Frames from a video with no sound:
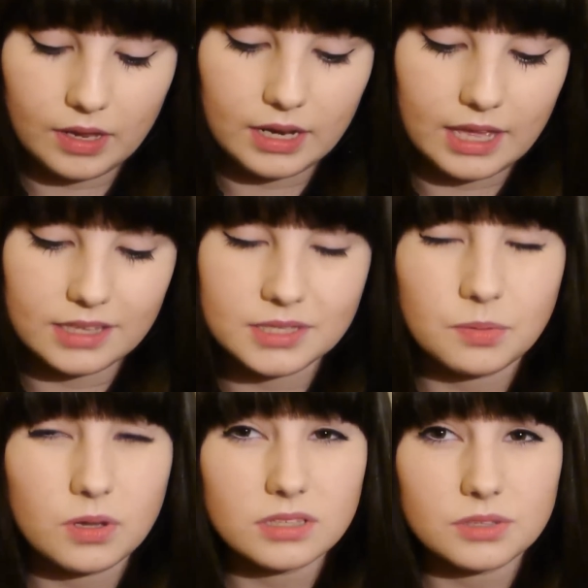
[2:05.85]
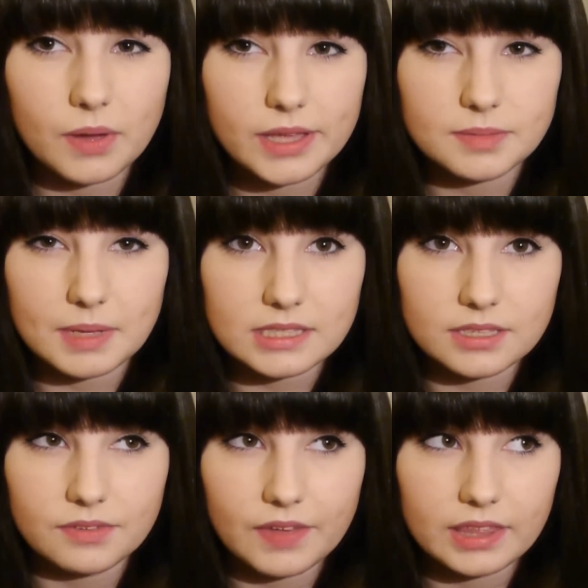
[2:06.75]
Now this was quite
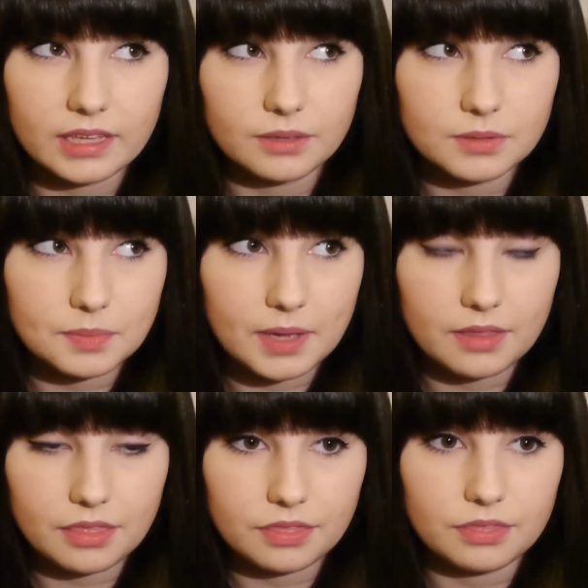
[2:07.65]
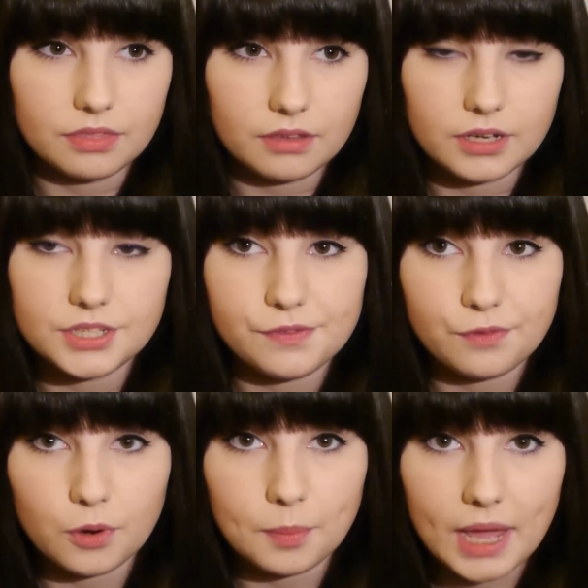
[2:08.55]
expensive, I think it was about
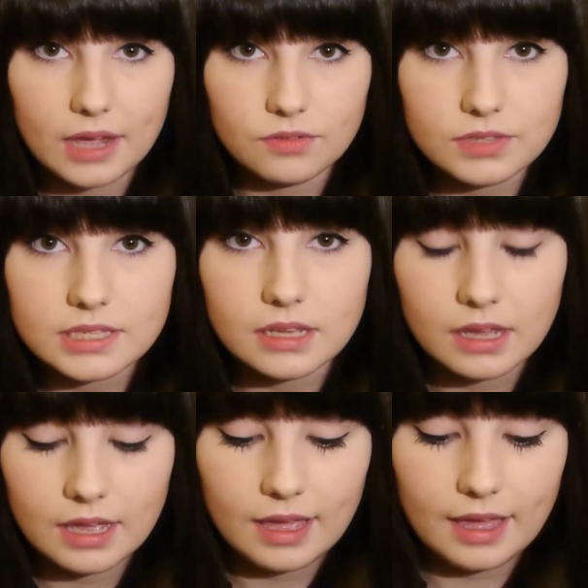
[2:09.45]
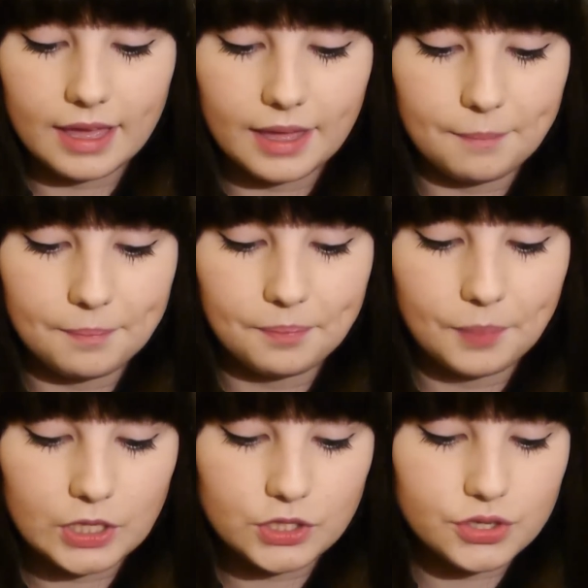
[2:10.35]
£34,
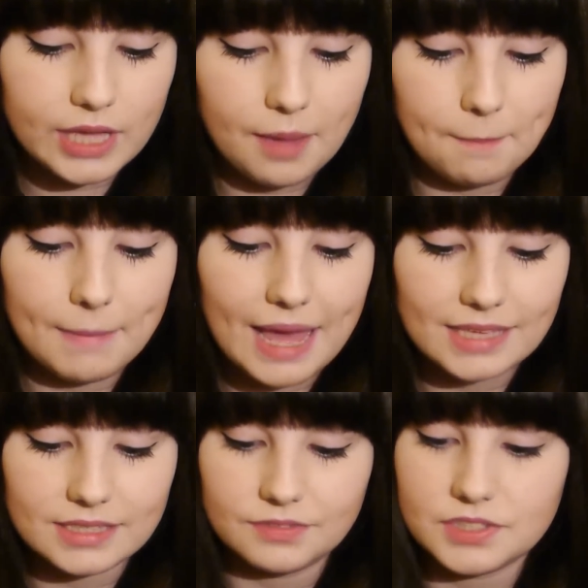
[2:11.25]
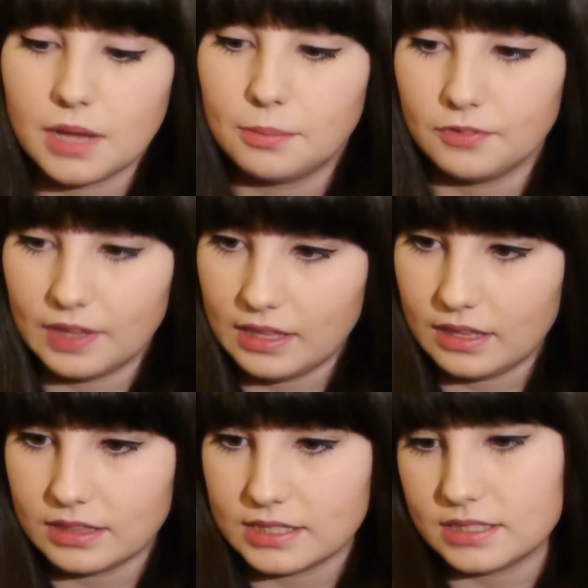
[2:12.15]
but you do get a massive tub of
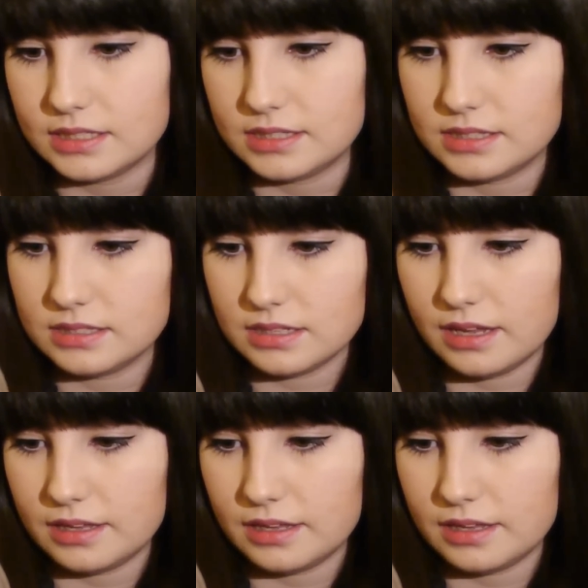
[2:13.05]
it. This is